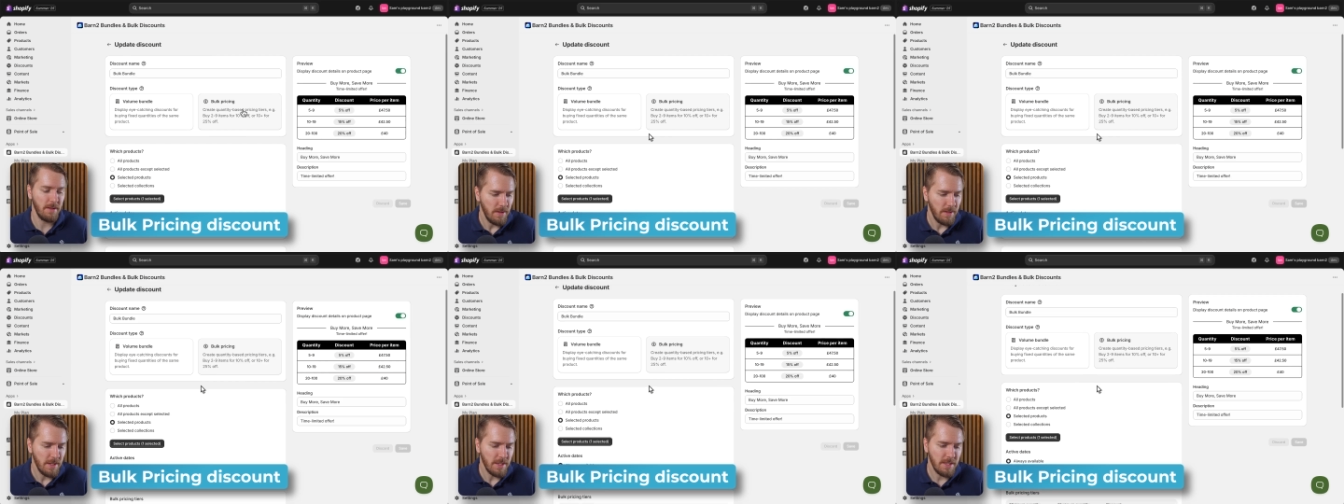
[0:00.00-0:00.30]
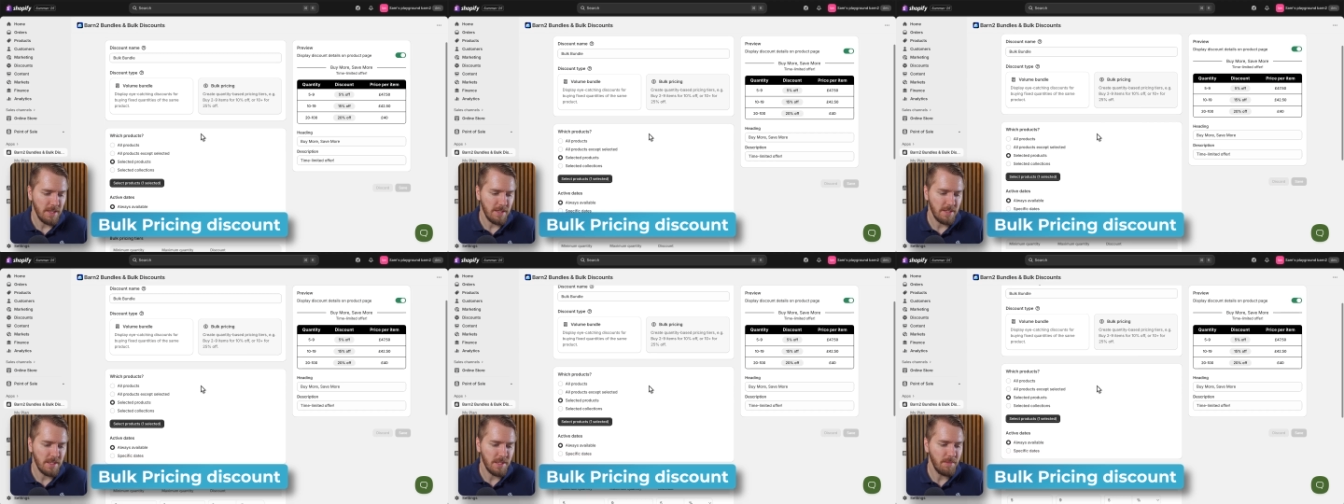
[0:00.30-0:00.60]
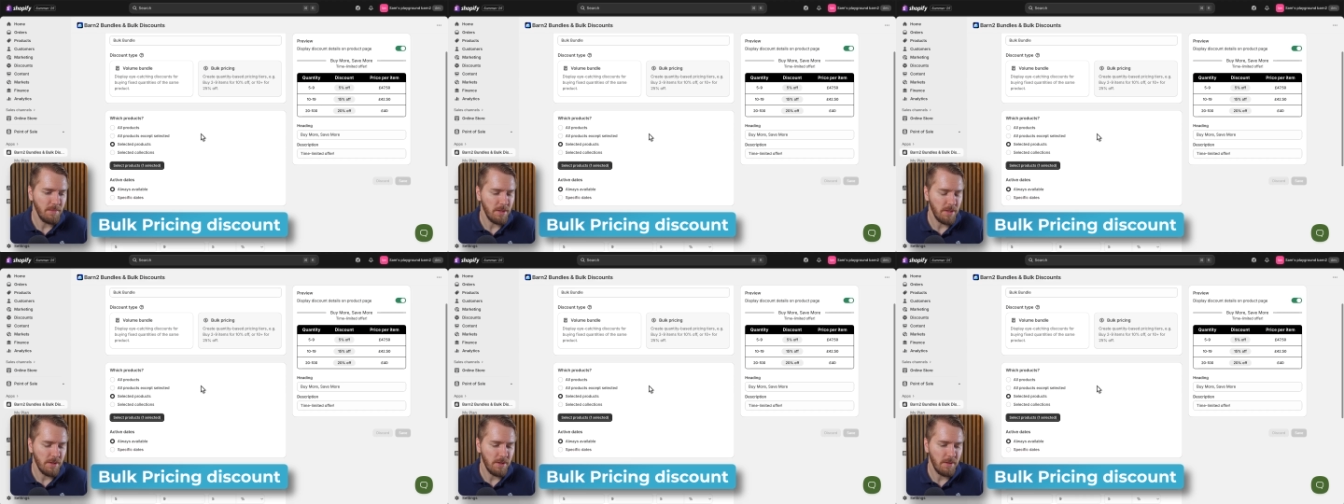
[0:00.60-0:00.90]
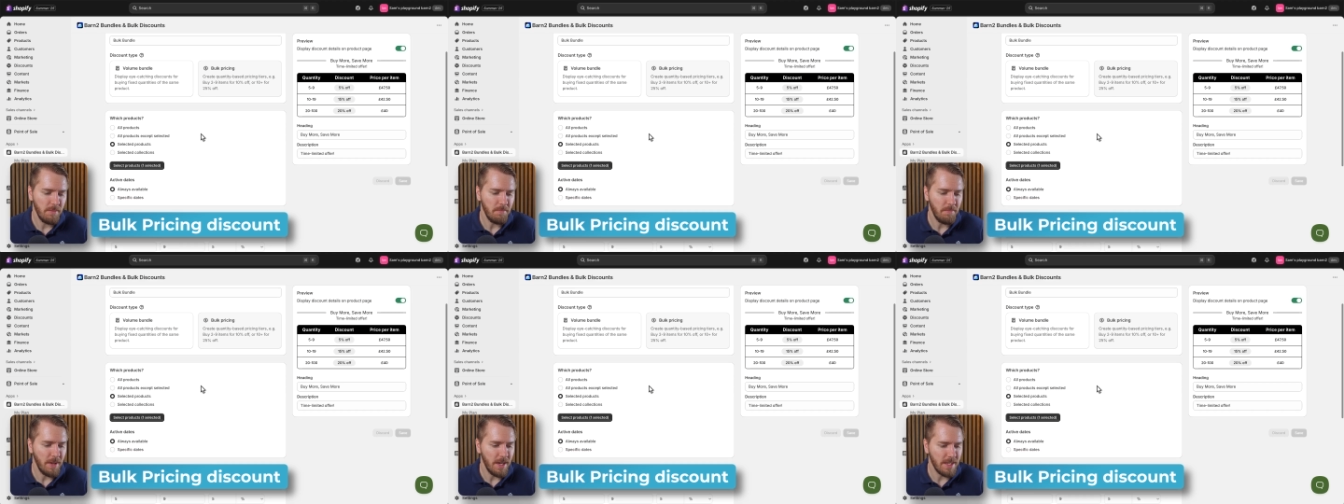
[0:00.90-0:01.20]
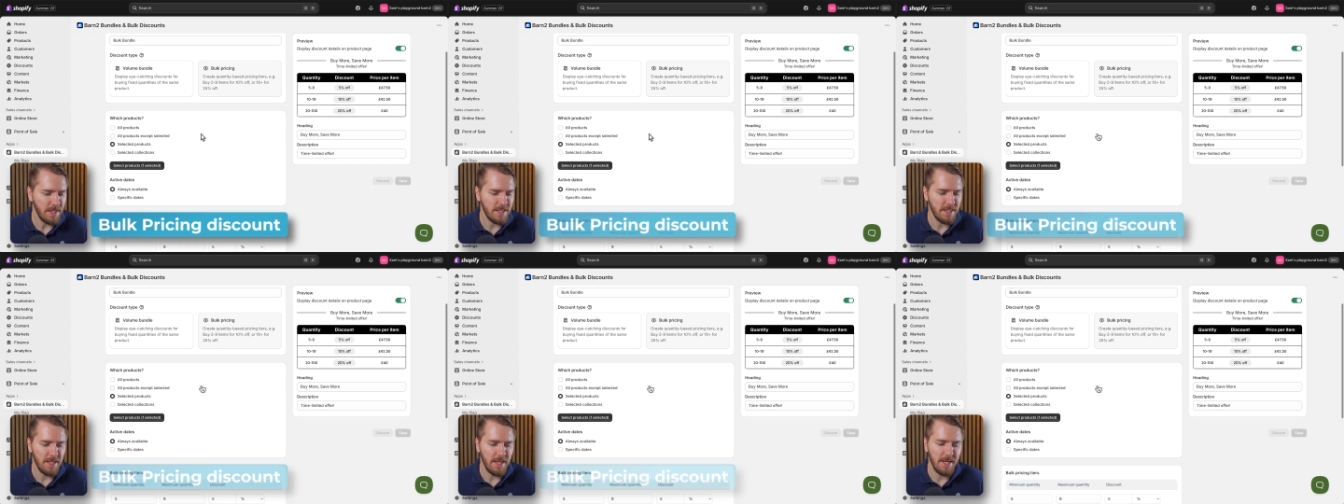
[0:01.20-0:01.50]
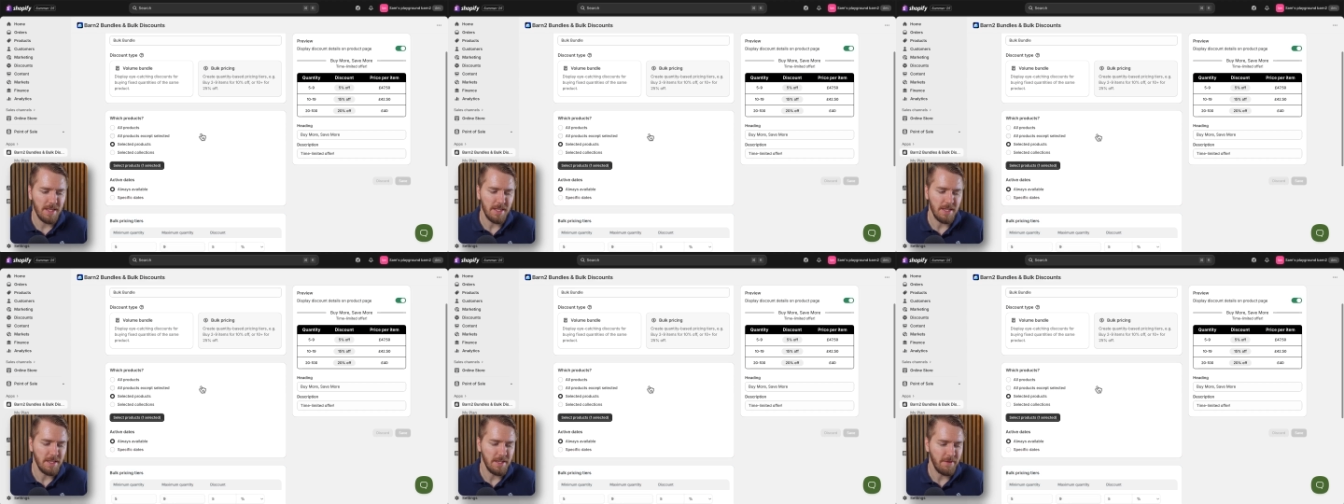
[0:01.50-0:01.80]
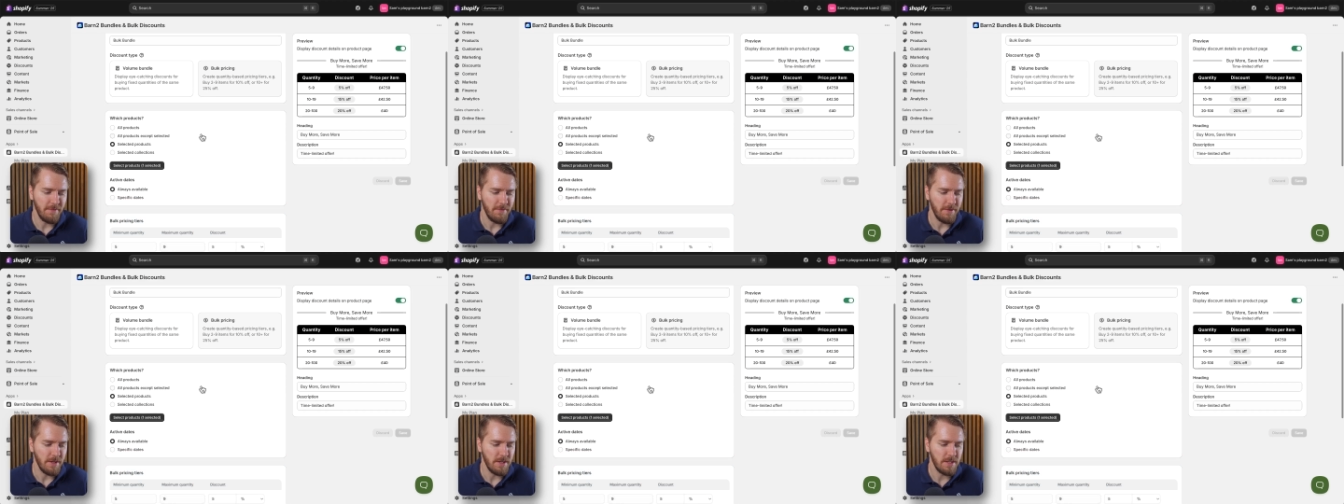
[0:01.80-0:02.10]
This is similar but slightly
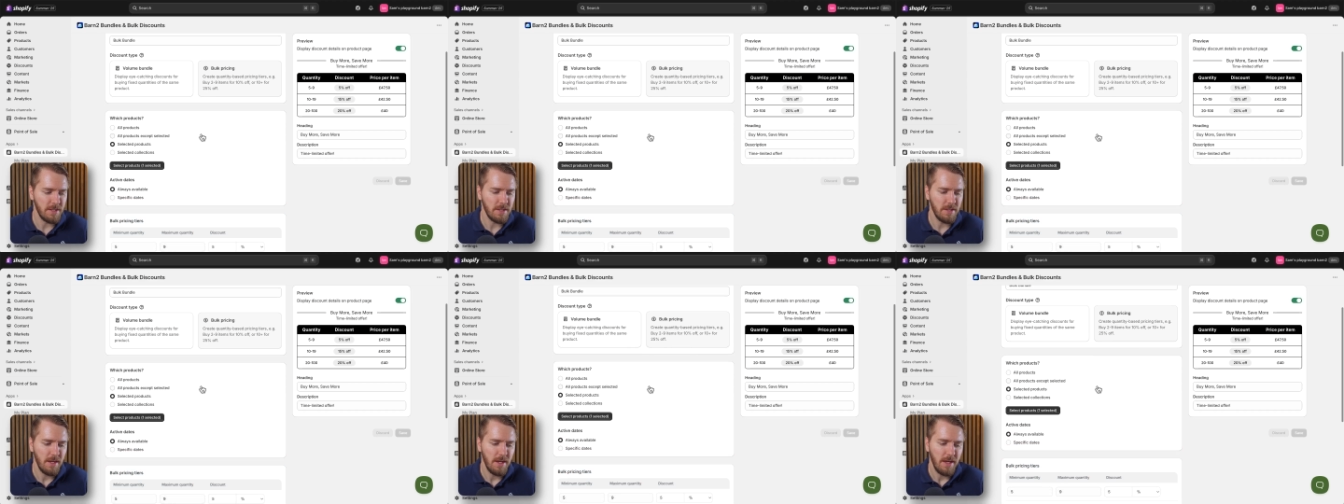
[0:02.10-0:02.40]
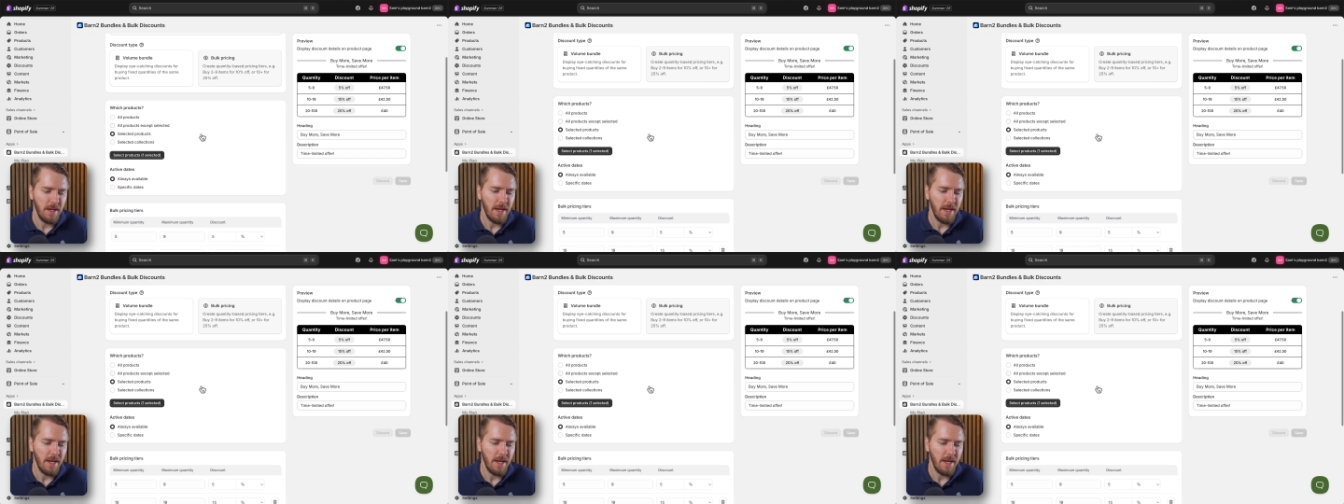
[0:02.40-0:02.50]
different.